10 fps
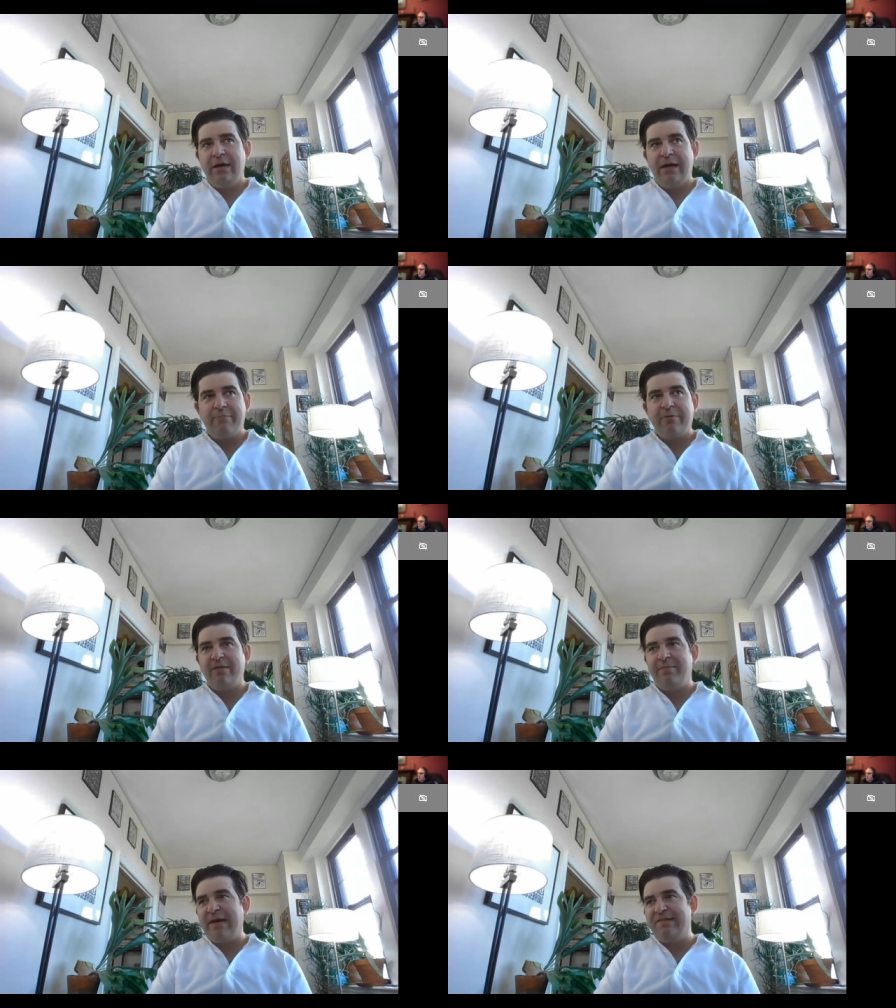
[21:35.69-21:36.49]
uh, bring
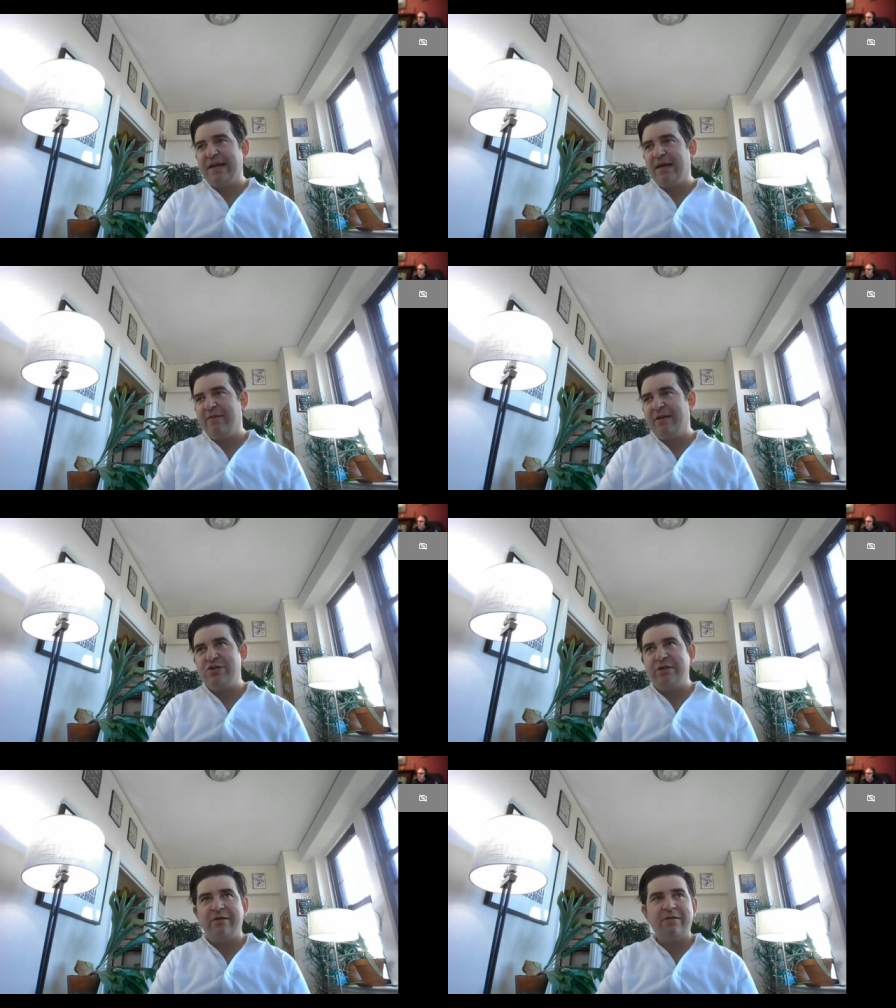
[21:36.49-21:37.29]
the best out of
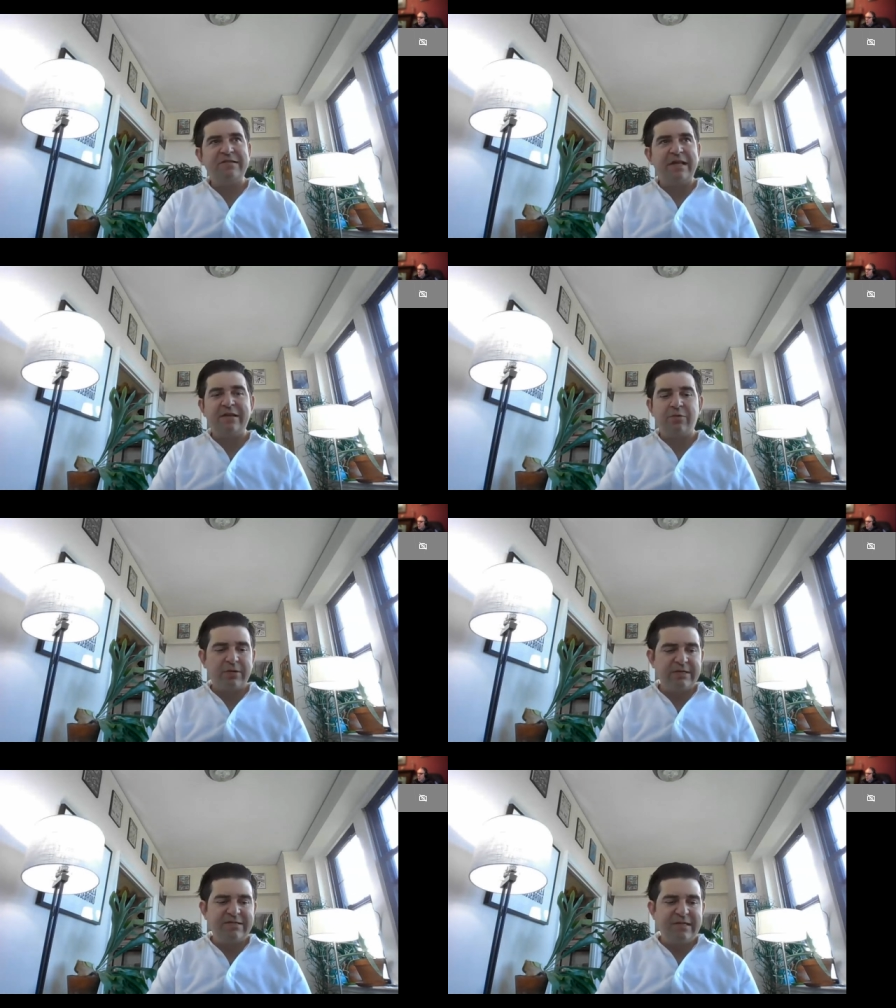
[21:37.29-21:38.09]
engineers at an
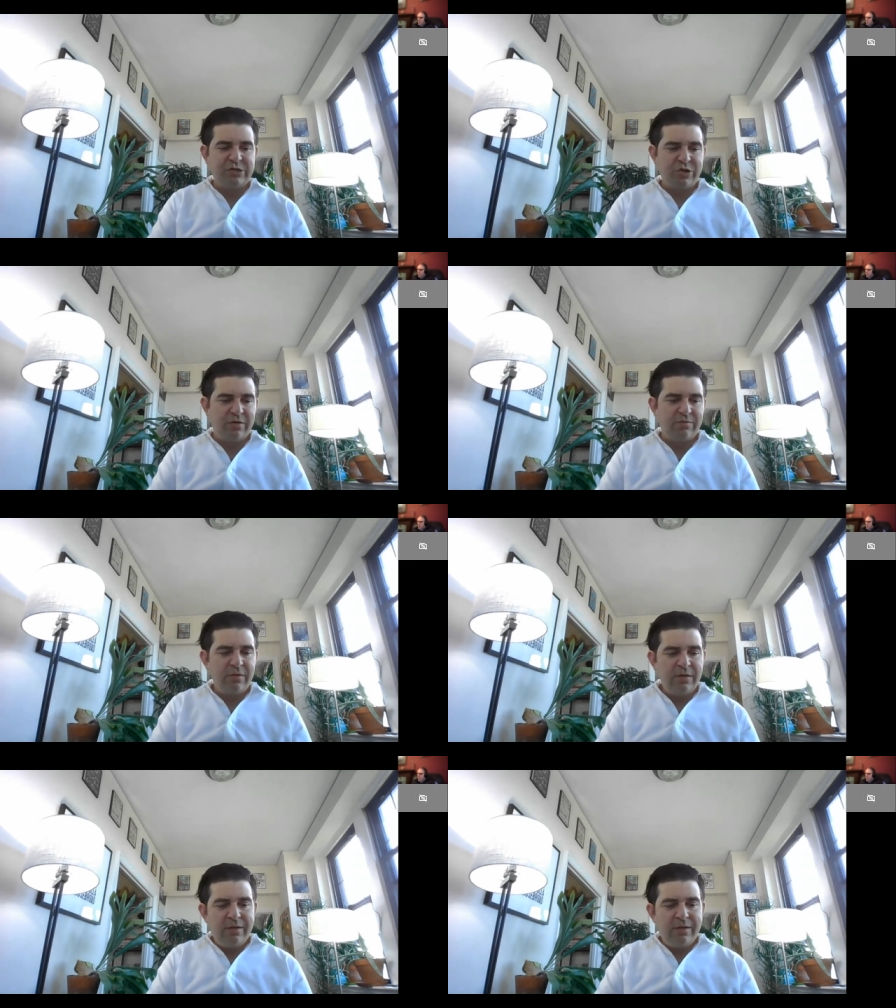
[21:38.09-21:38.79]
organization,